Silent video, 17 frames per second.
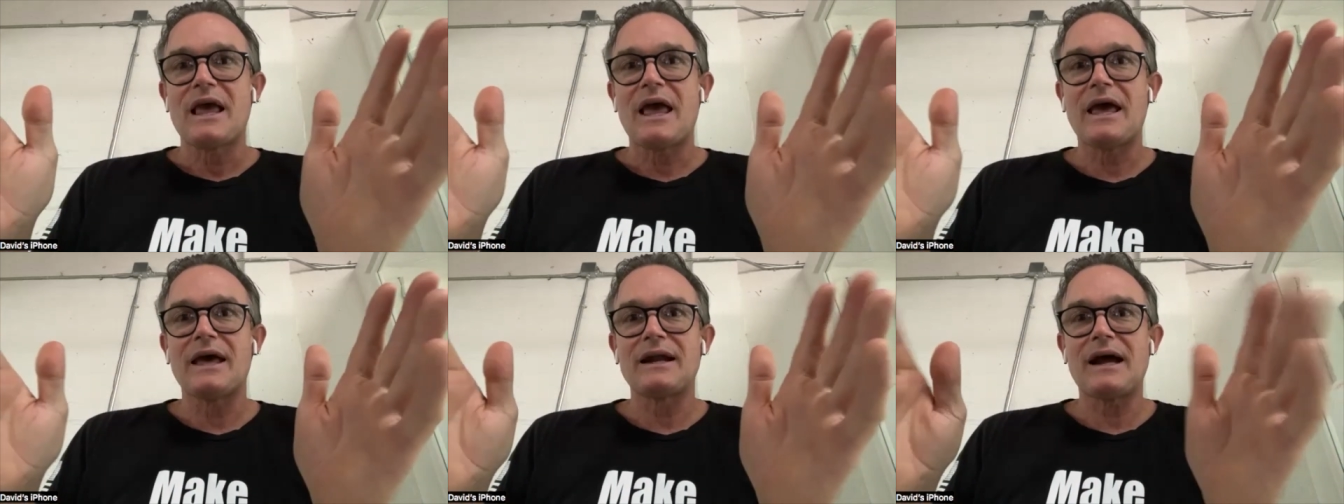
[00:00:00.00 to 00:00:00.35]

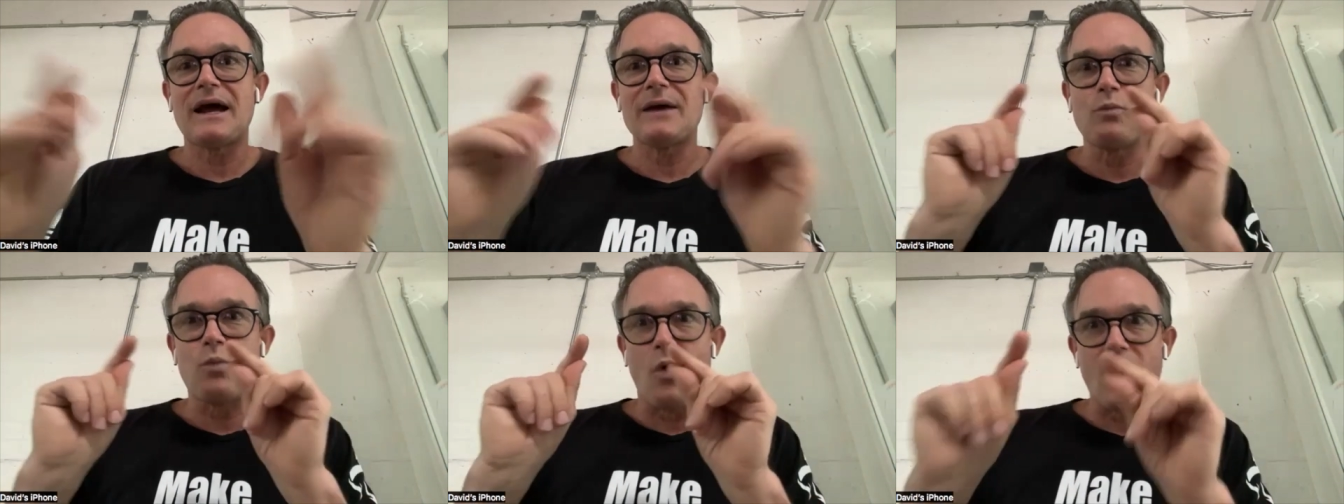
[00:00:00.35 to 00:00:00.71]
and
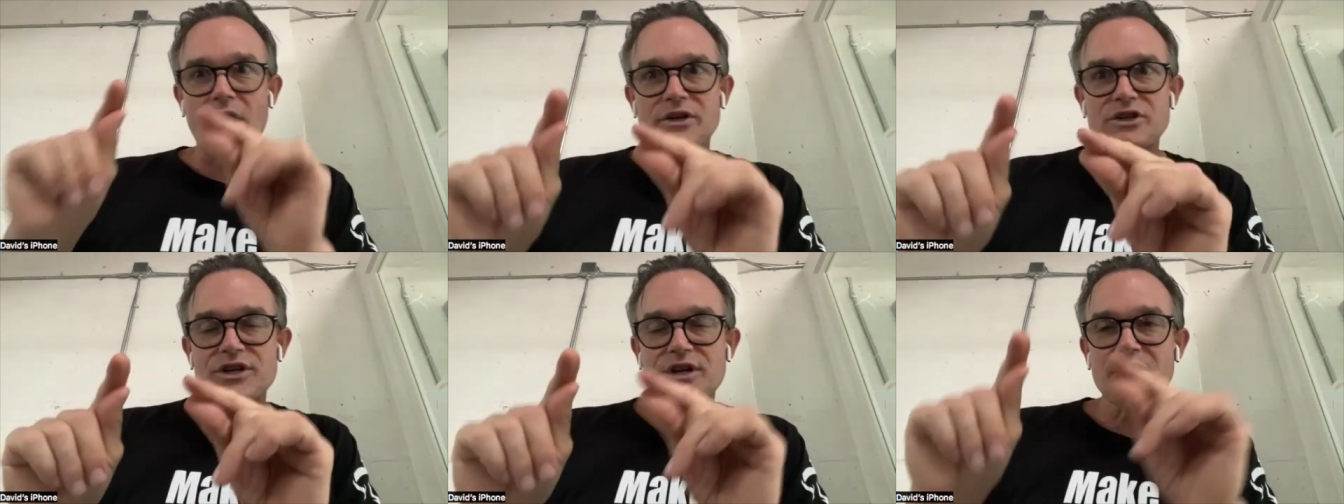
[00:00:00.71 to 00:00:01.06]
I
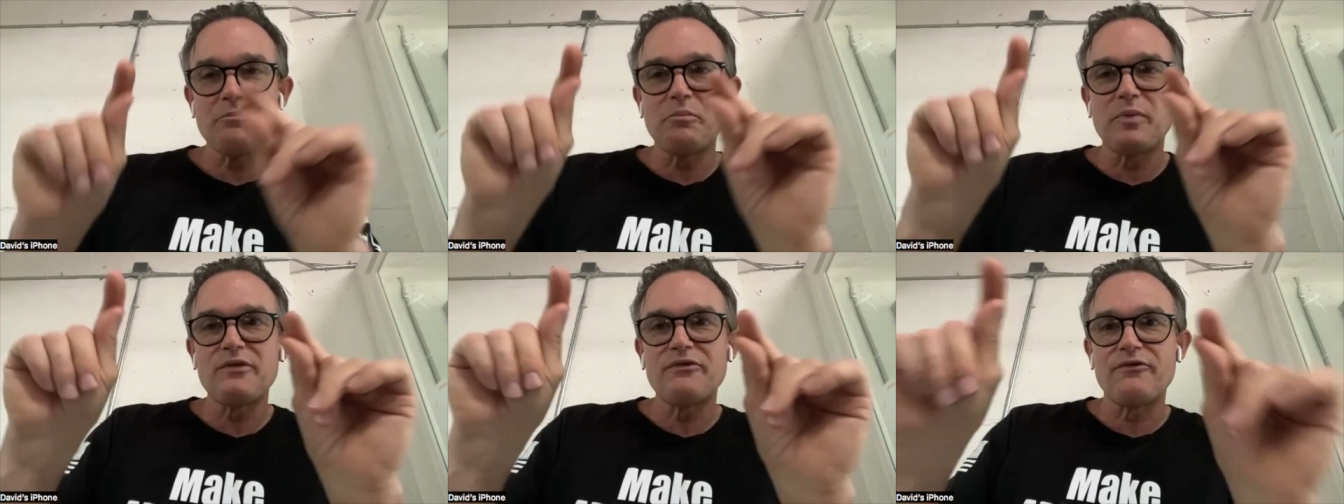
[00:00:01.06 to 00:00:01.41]
watched
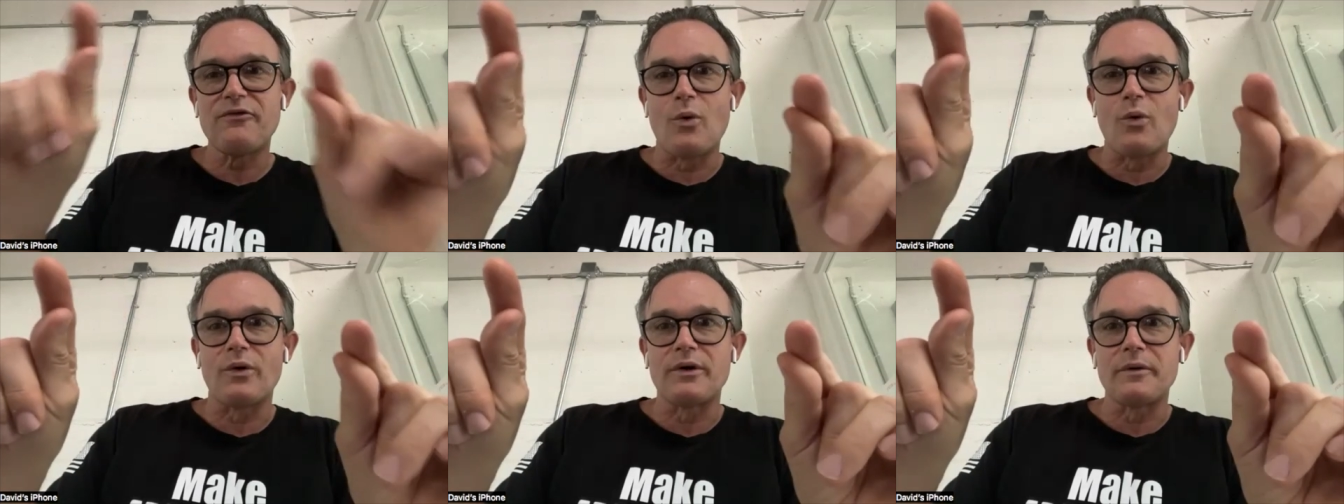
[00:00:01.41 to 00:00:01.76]
him
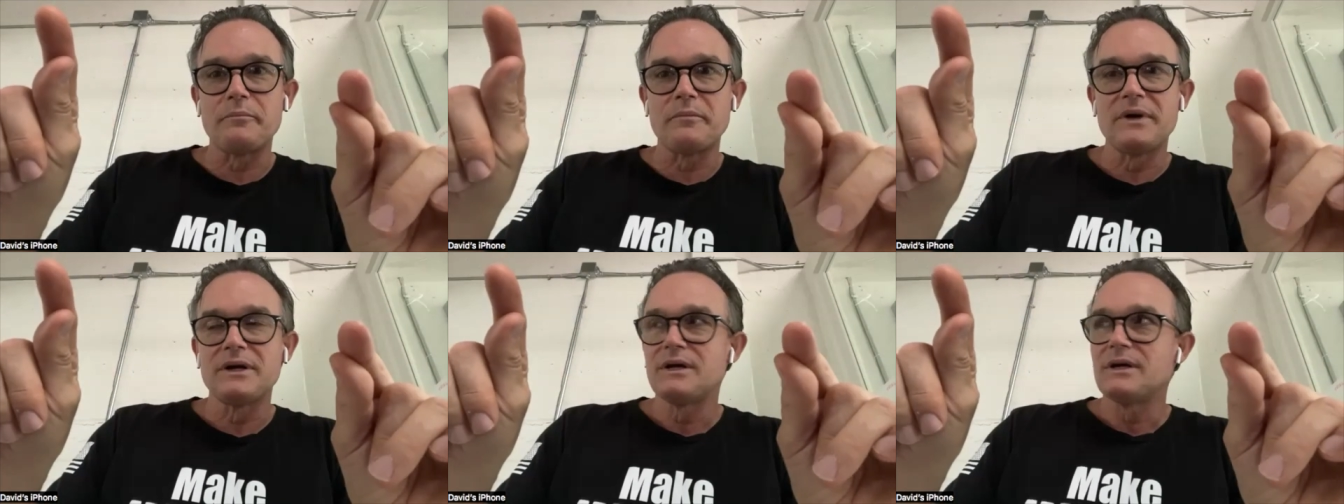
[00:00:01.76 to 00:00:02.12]

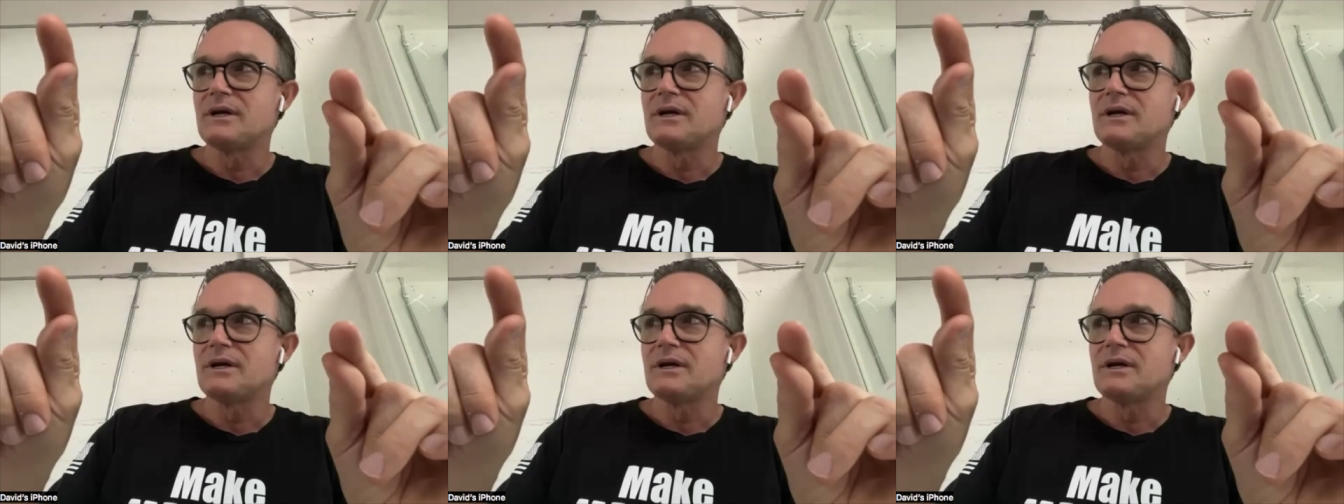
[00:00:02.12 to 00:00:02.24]
perform